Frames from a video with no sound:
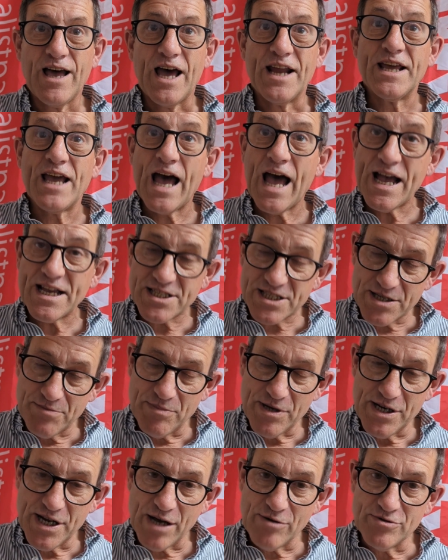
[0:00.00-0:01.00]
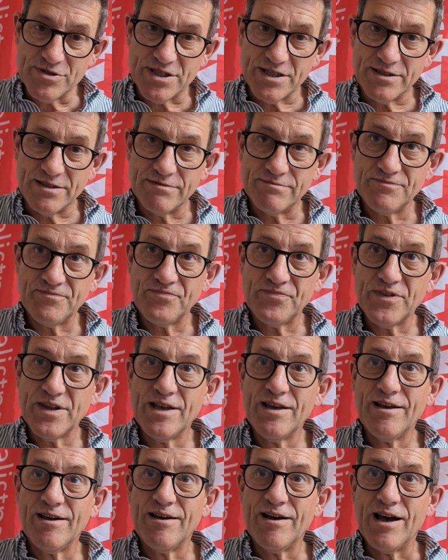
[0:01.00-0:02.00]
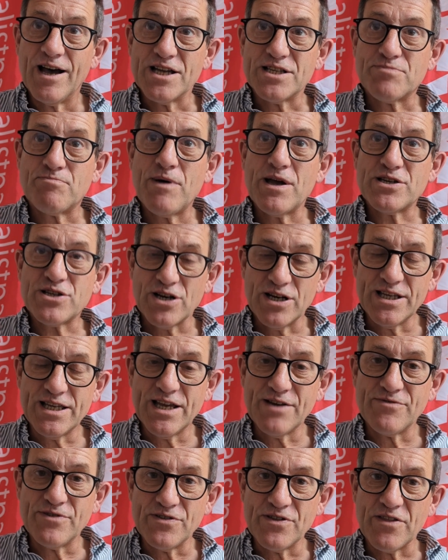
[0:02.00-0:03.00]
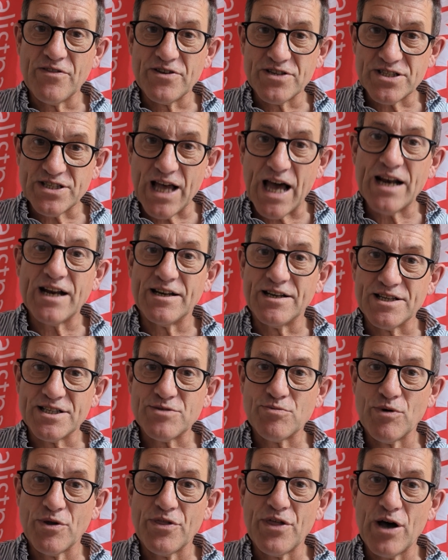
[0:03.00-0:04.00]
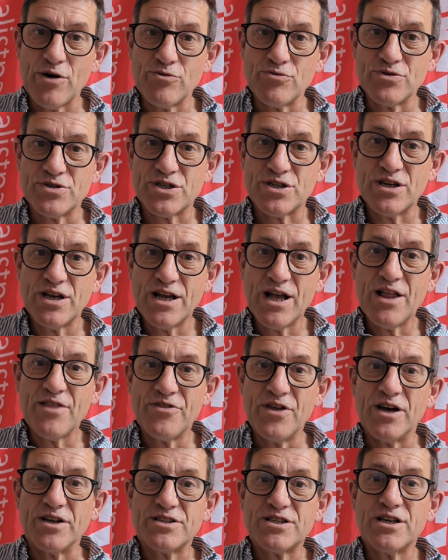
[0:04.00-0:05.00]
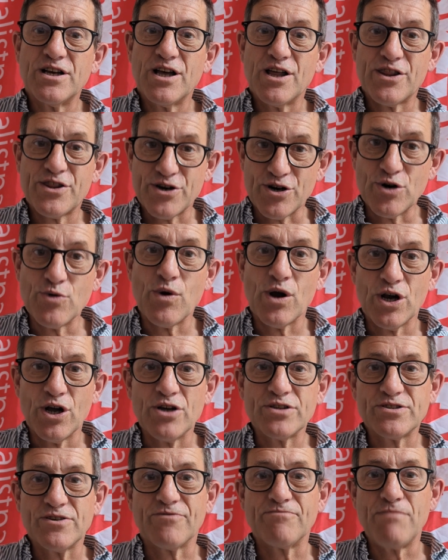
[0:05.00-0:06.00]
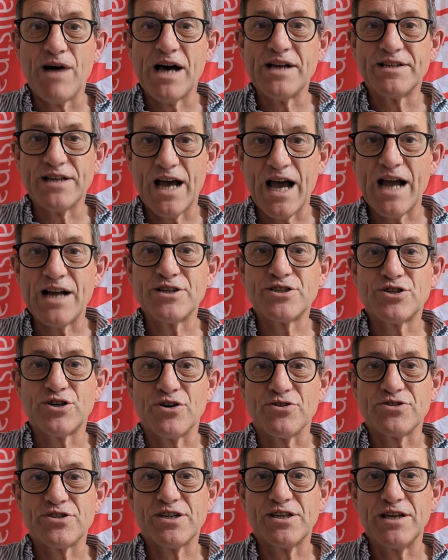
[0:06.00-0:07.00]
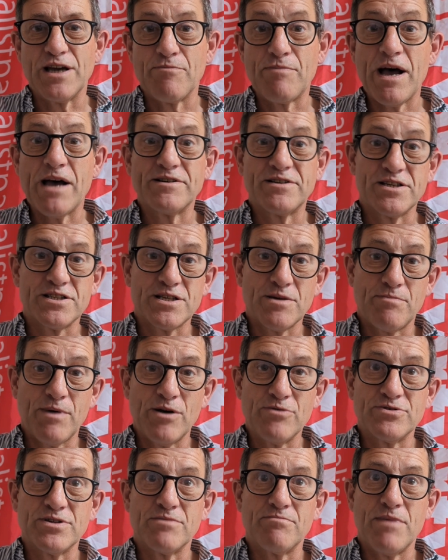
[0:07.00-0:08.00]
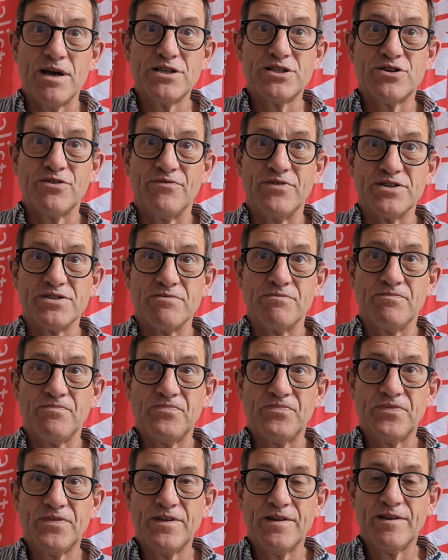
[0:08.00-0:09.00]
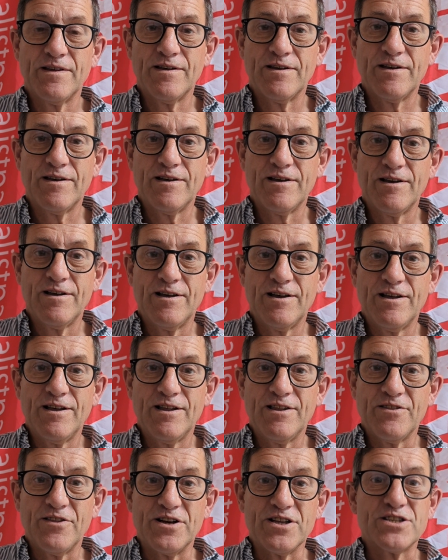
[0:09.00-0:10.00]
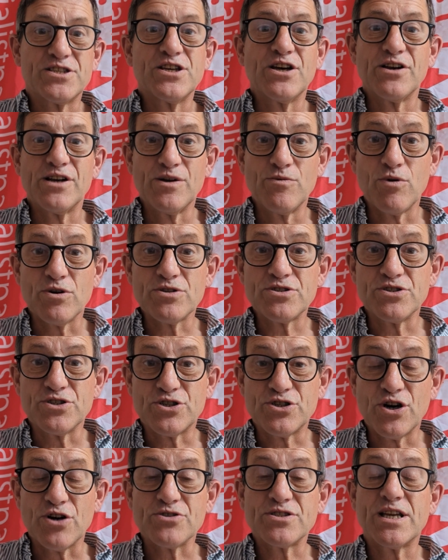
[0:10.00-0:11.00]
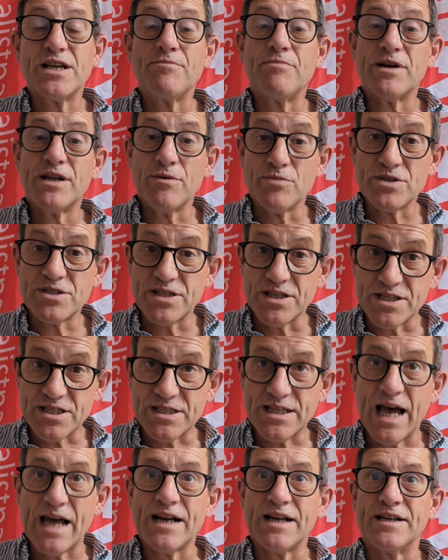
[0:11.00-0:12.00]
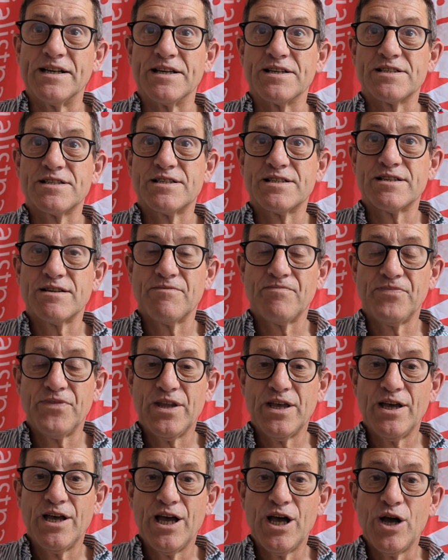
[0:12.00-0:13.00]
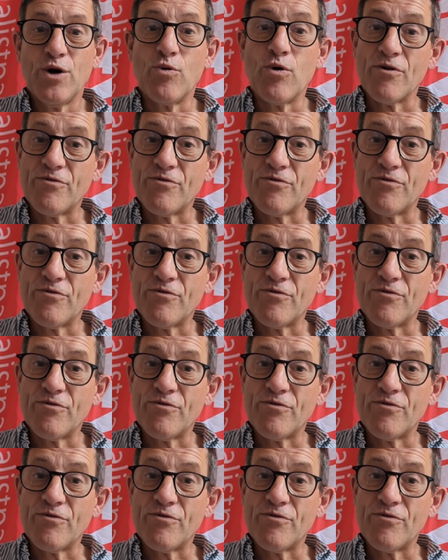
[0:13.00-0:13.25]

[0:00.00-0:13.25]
And it has to be noted, especially given that the Stalinists were those that threw a lot of mud at Trotsky about his supposed Menshevism, that it certainly wasn't Trotsky, but it was the Stalinists who